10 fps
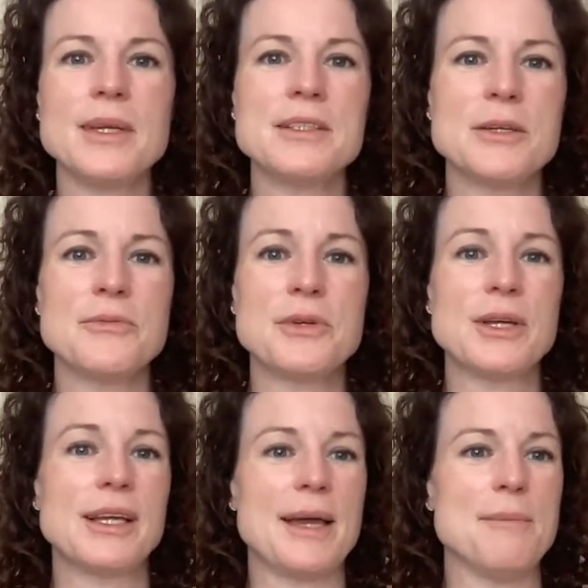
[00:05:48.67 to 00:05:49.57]
So if you
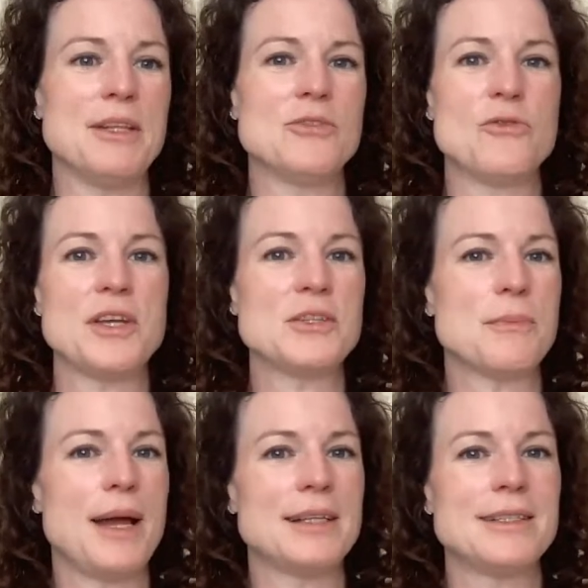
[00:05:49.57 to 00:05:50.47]
can get
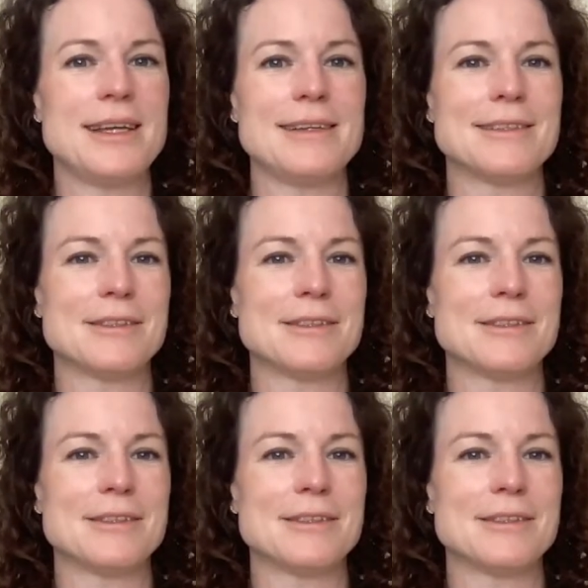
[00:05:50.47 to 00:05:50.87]
menstruation panties,